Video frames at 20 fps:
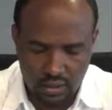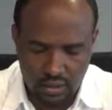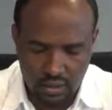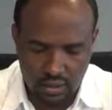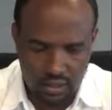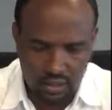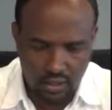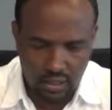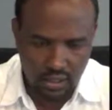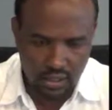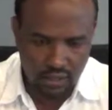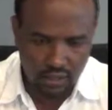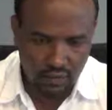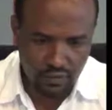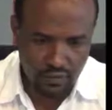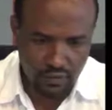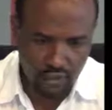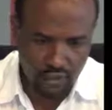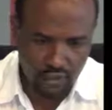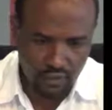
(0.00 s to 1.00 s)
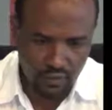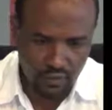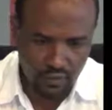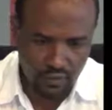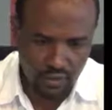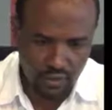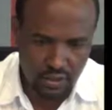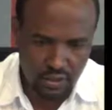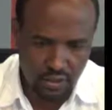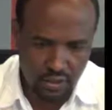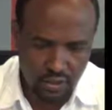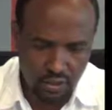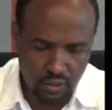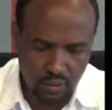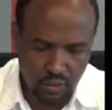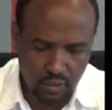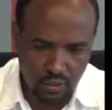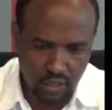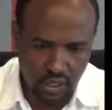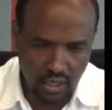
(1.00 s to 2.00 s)
destructive nature of it
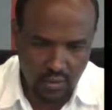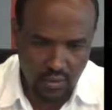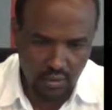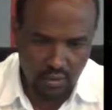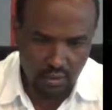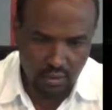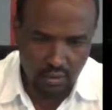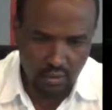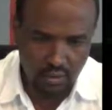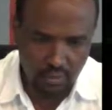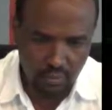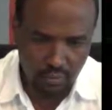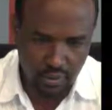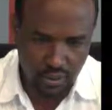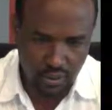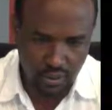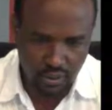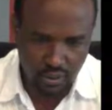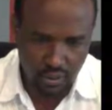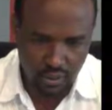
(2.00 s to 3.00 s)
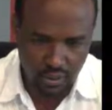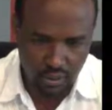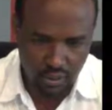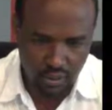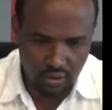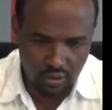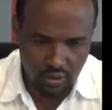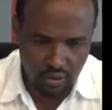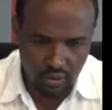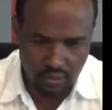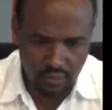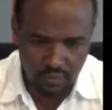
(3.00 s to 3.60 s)
that we have in Ethiopia and radar,